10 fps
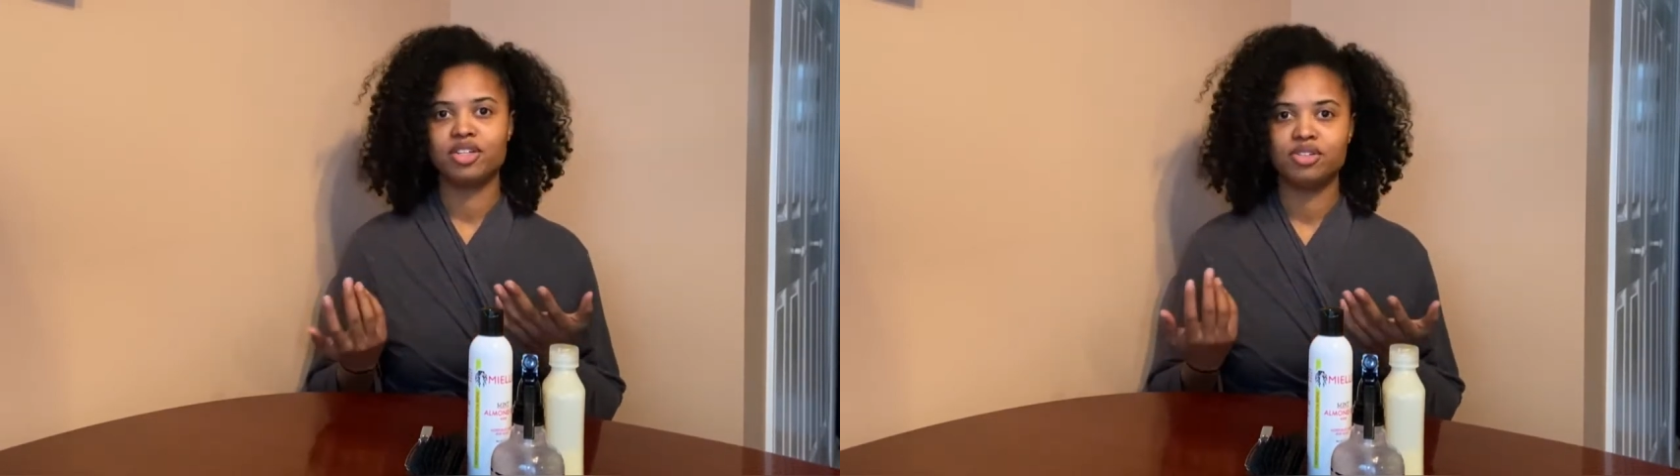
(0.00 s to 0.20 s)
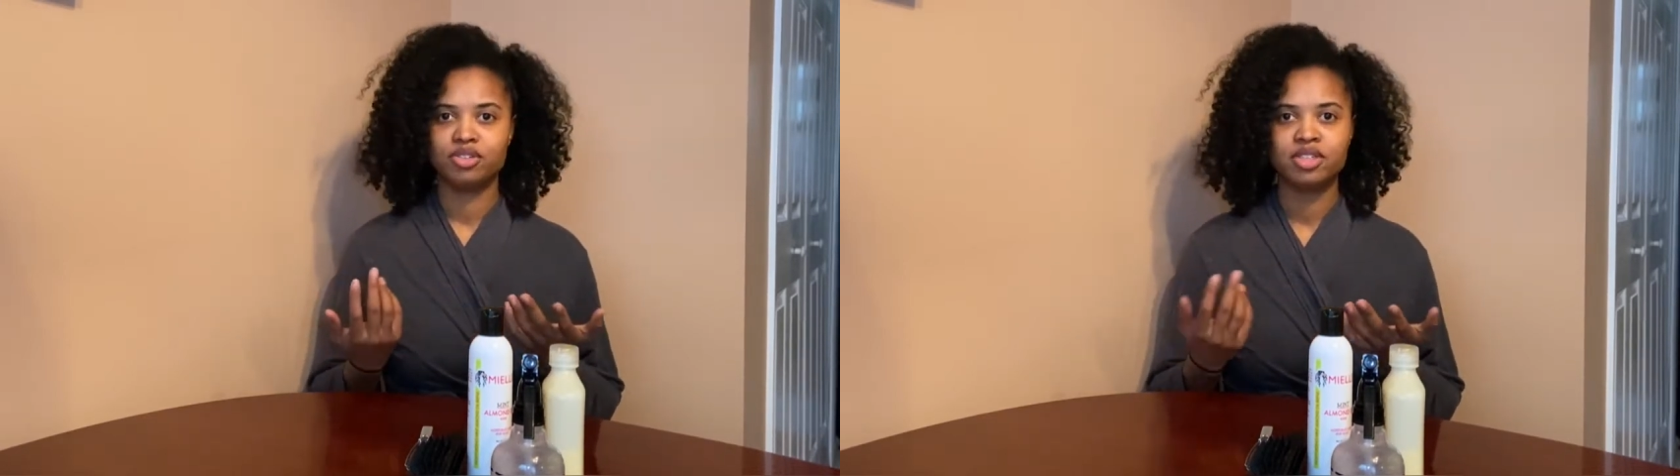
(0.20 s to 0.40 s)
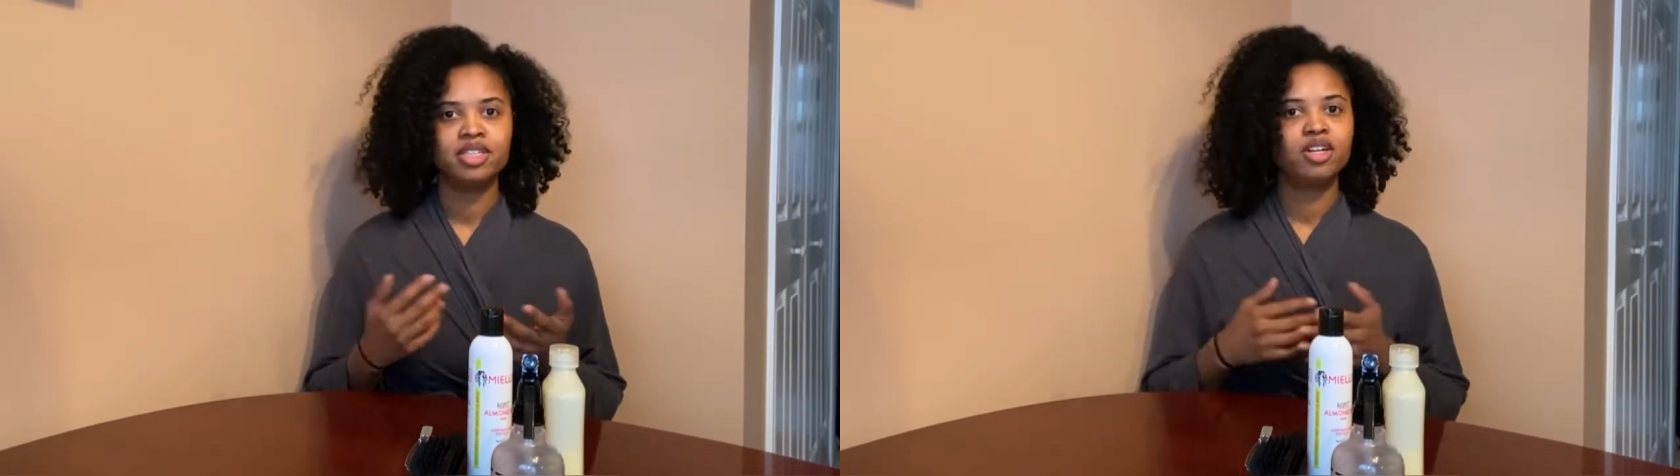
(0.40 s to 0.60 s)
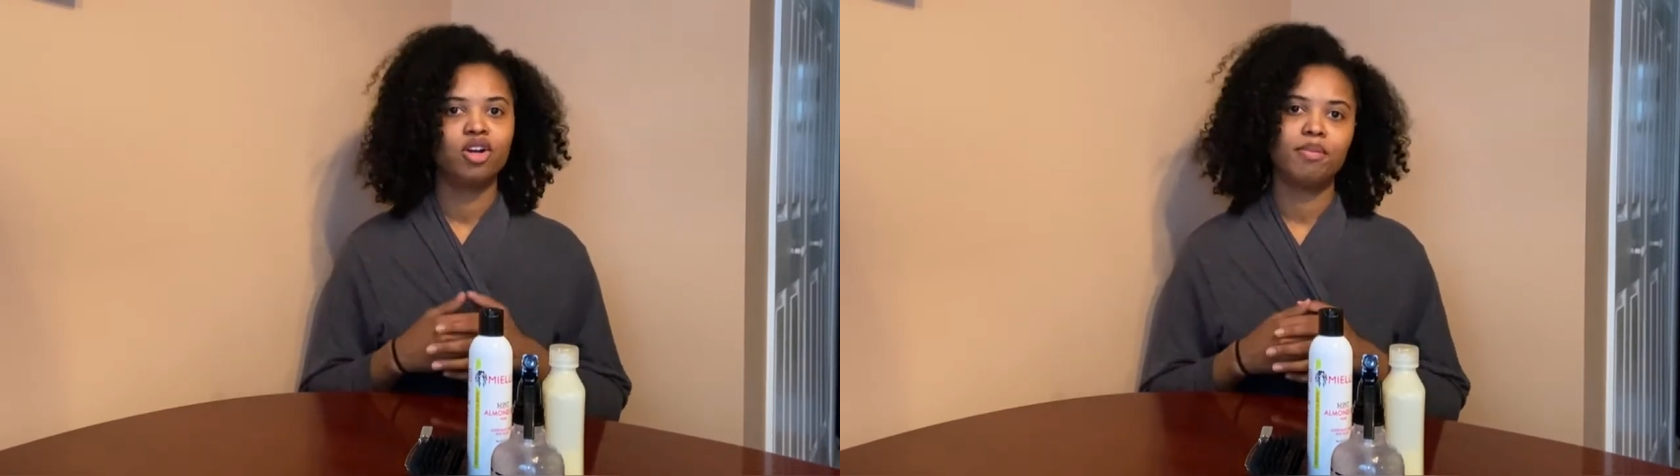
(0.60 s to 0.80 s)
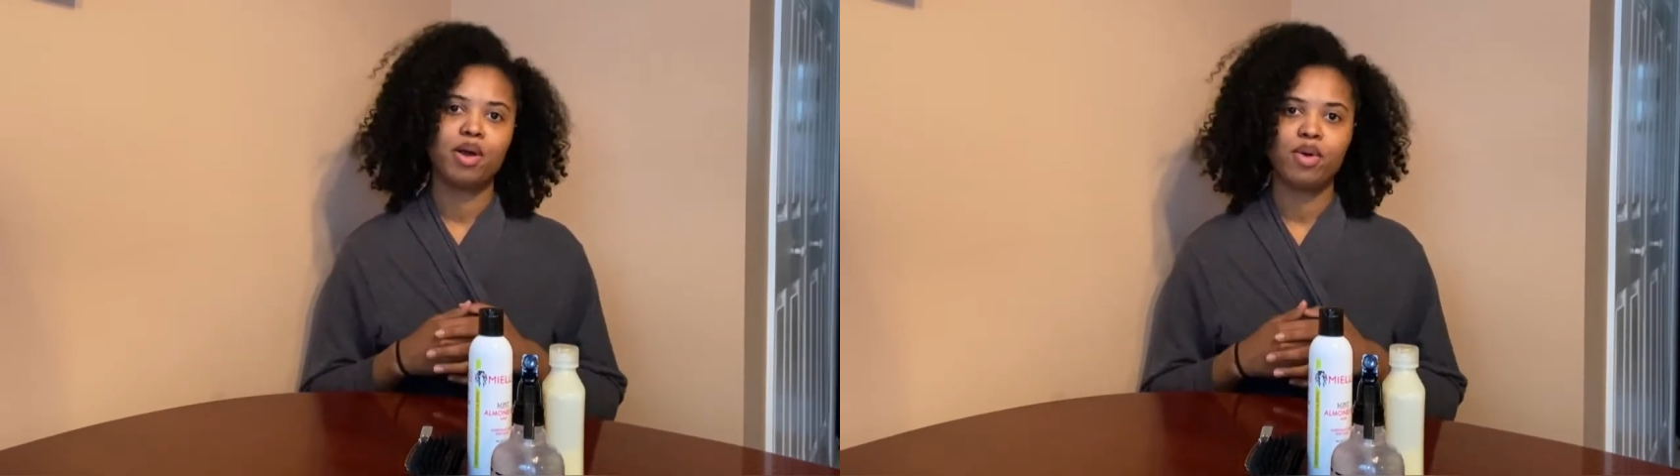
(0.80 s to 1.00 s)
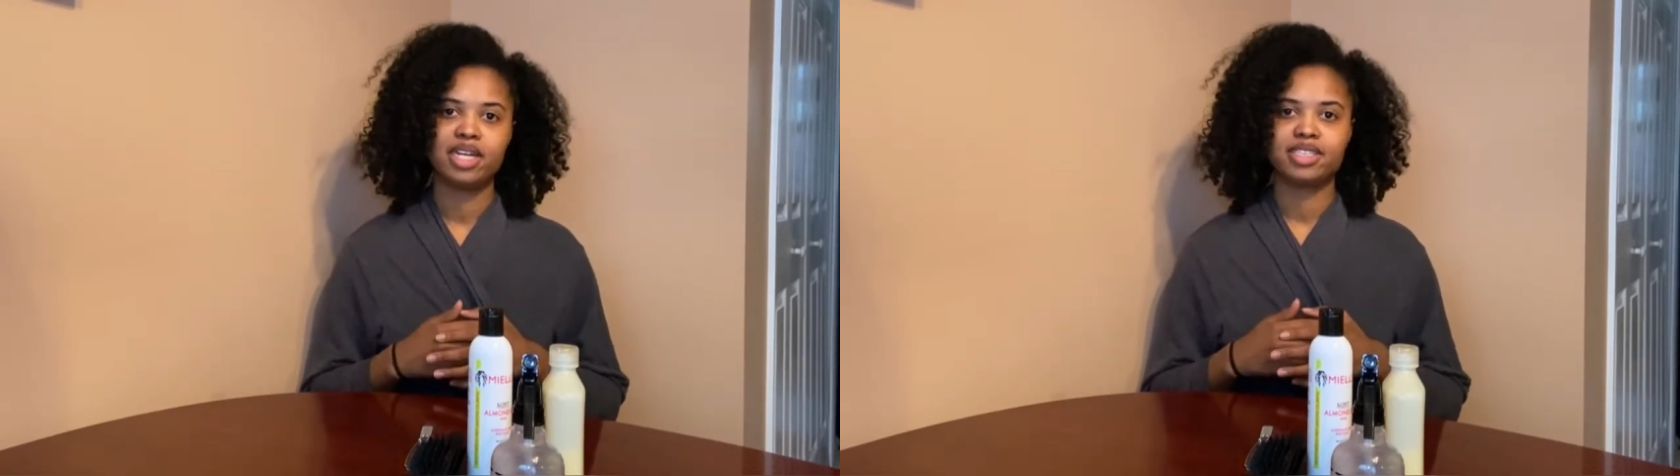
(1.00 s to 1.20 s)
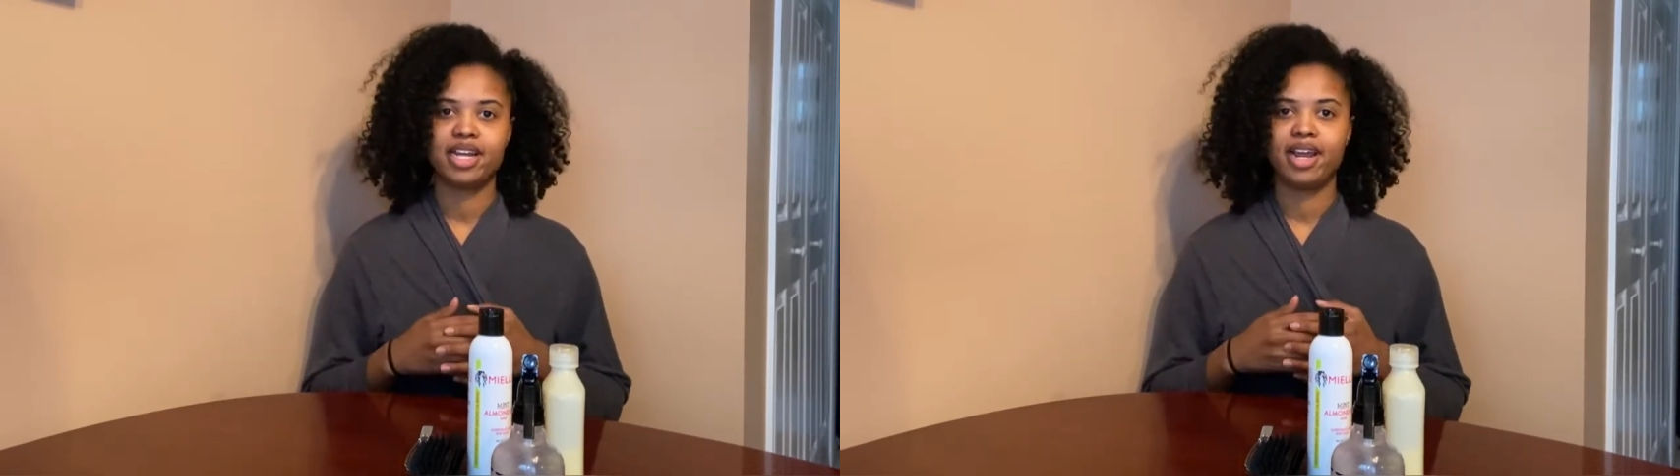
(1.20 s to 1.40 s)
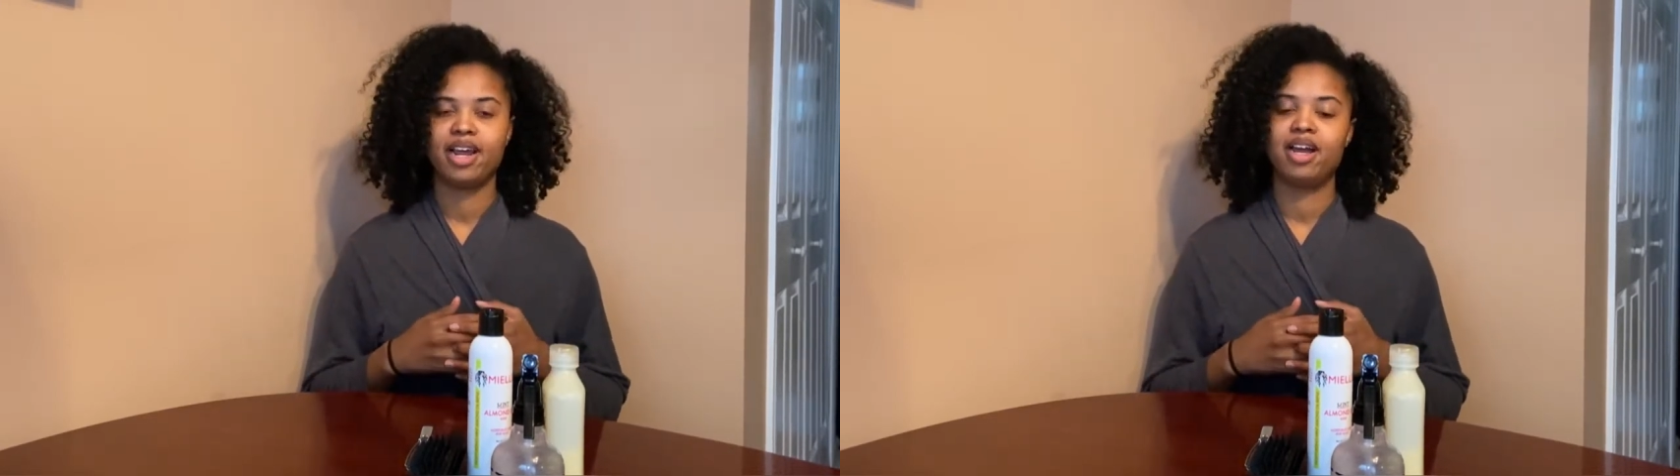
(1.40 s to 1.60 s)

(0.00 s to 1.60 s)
do on my wash day.